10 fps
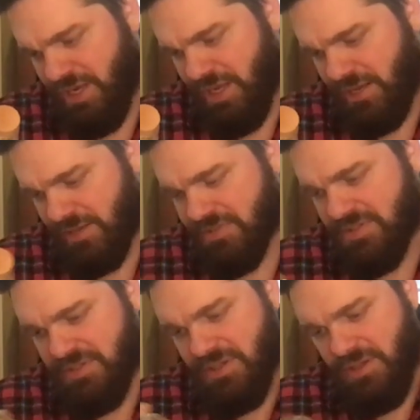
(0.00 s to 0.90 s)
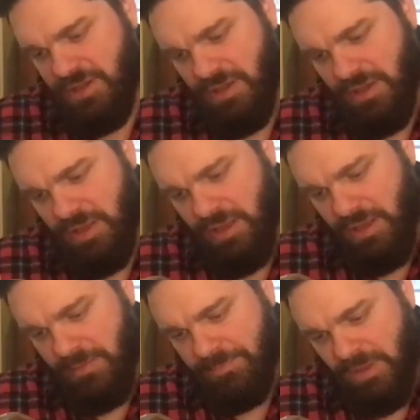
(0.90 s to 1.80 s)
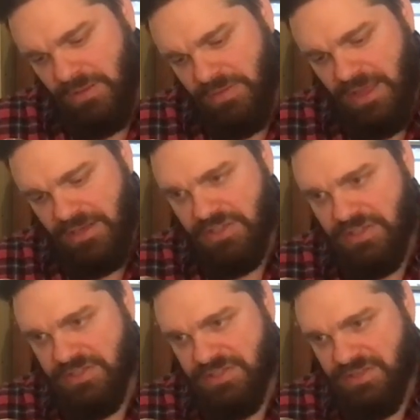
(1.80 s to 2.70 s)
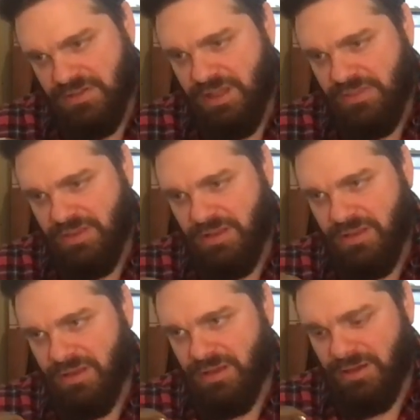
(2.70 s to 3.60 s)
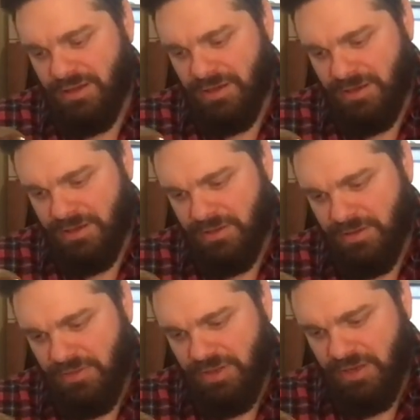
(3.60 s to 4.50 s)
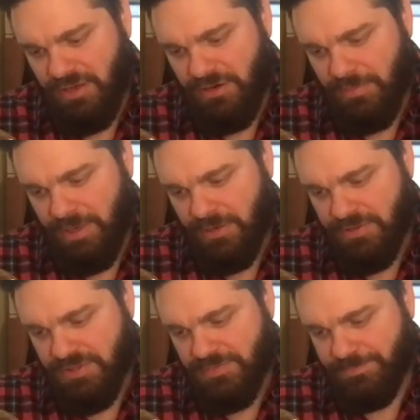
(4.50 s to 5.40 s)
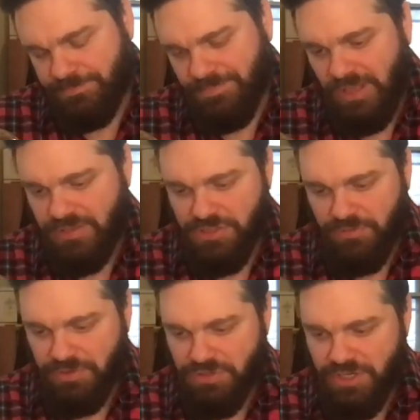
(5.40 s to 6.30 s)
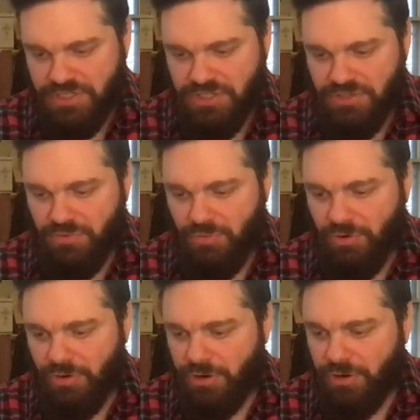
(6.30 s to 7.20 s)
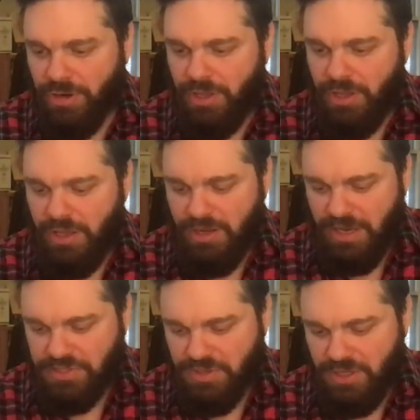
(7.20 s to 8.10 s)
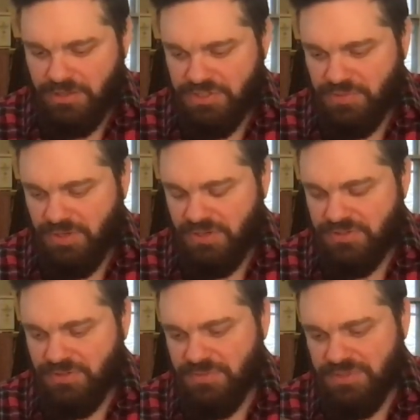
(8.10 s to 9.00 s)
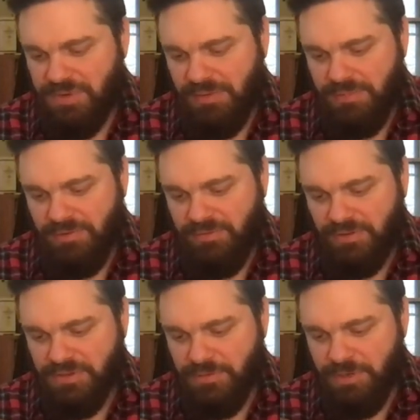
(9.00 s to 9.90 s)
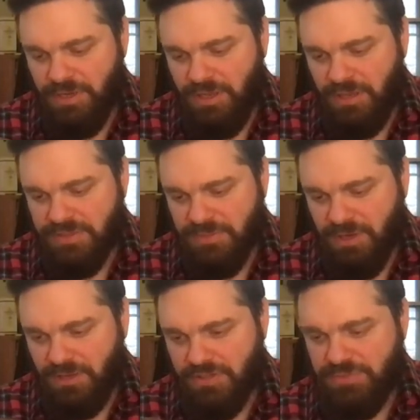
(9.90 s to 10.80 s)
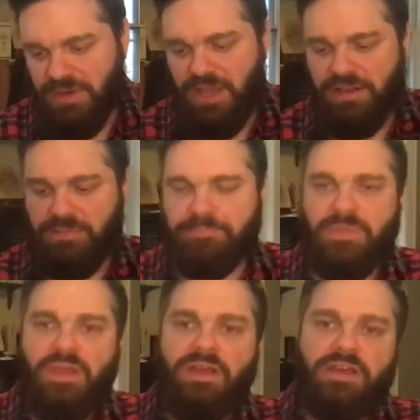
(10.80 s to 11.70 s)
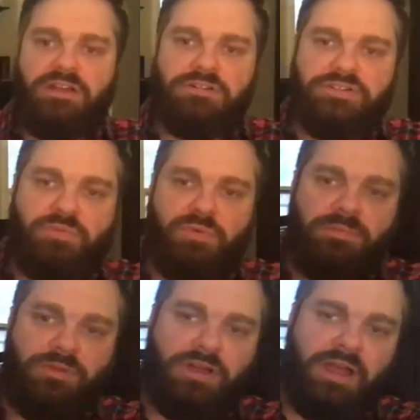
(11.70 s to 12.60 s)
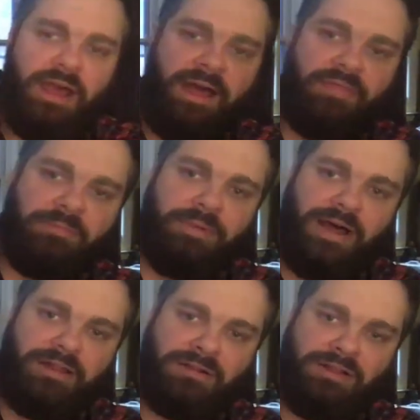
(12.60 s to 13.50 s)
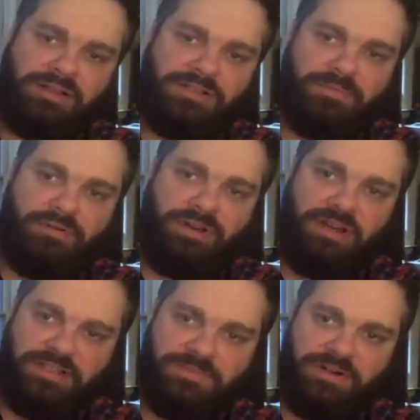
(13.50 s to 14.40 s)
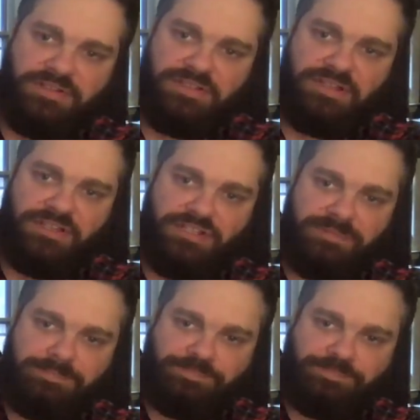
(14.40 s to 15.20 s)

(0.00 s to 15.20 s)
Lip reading: else. That is nothing on here about chill filtration or natural colors. So we can assume this has probably been filtered a bit and some color has been added. Here is one look at the bottle. It's a pretty nice presentation.